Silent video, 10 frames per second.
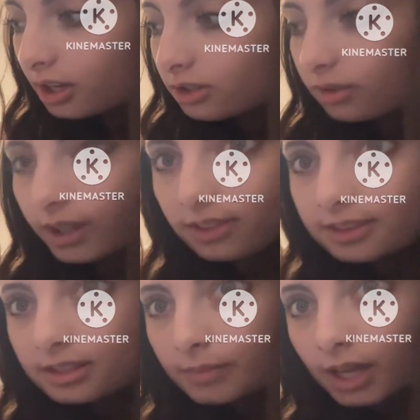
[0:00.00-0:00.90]
So like,
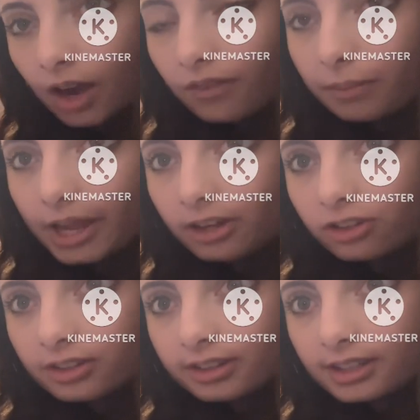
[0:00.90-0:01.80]
this is my cover page.
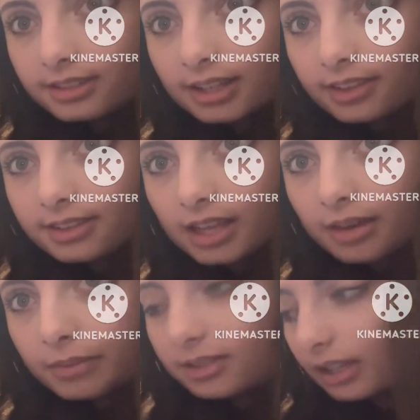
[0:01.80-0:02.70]
This is gonna stay the
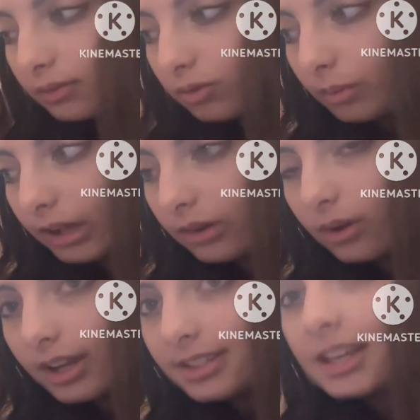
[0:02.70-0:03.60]
same because like formatting
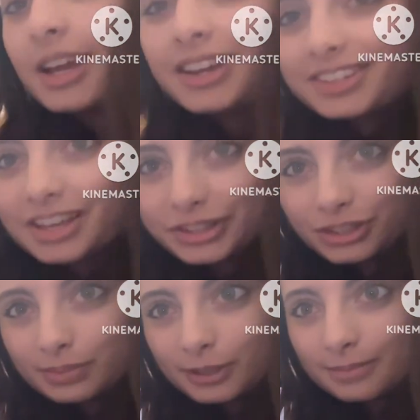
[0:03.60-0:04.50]
wise, yes,
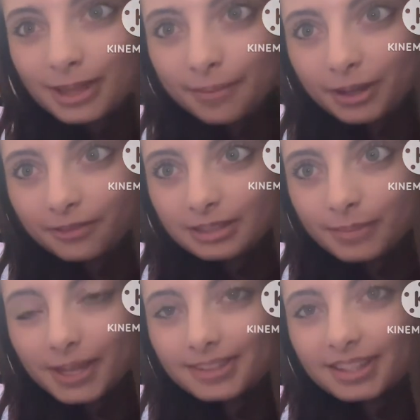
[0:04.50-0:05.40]
you're supposed to be that big of a space.